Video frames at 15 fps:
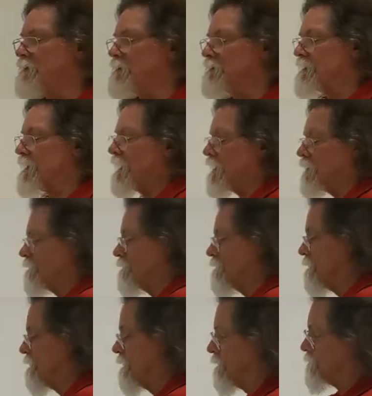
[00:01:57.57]
Now,
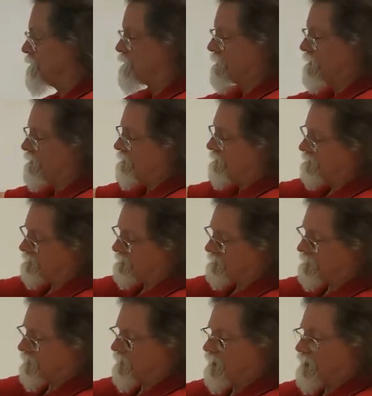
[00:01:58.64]
between this
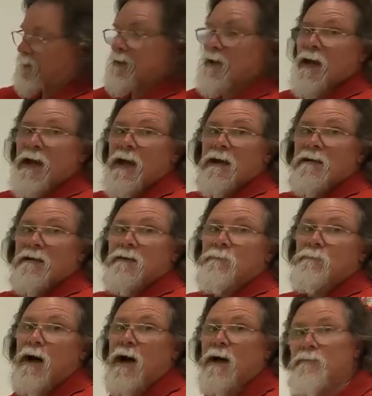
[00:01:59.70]
line and the
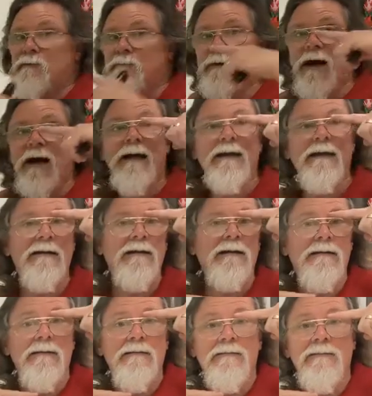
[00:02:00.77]
bottom of my
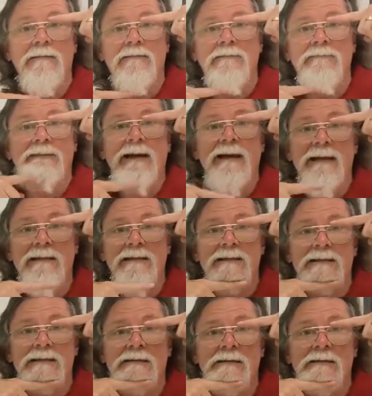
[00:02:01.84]
face,